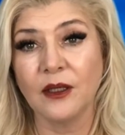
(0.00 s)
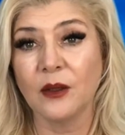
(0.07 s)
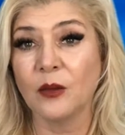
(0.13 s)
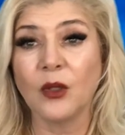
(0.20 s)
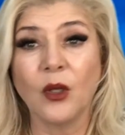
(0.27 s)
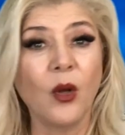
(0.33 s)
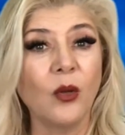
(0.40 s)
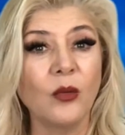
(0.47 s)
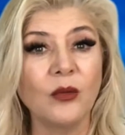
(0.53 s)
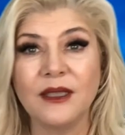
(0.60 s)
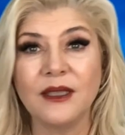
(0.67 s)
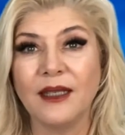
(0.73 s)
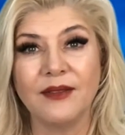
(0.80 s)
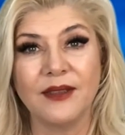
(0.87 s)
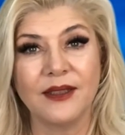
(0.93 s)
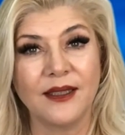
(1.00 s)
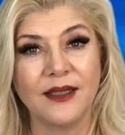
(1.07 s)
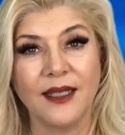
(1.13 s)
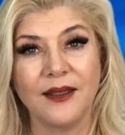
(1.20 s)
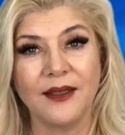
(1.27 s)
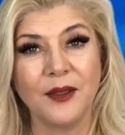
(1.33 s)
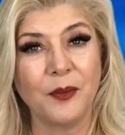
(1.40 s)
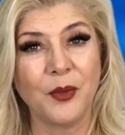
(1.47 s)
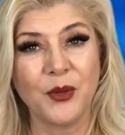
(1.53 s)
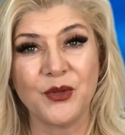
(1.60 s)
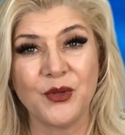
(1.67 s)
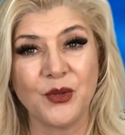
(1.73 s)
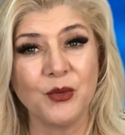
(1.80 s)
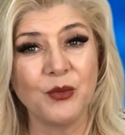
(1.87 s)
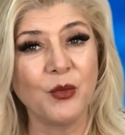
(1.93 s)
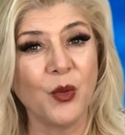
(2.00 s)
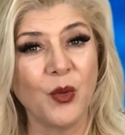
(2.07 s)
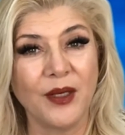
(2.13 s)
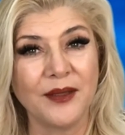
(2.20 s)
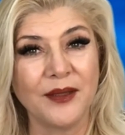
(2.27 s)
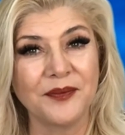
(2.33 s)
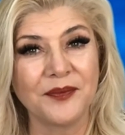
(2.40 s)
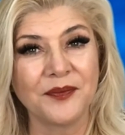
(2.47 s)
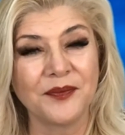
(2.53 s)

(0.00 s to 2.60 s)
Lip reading: will only devastate the person more.